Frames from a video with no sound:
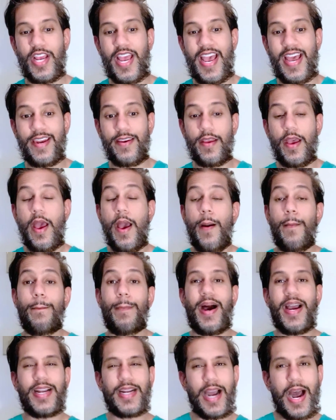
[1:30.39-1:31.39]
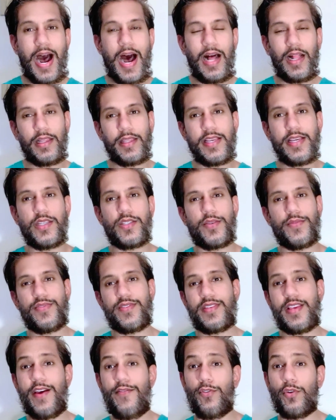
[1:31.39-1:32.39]
and my colleagues of
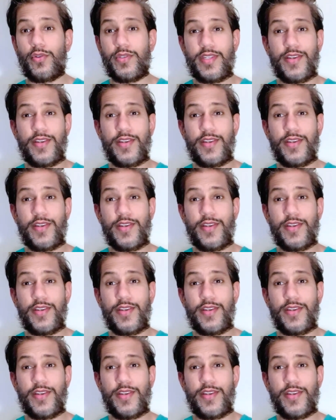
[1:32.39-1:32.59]
several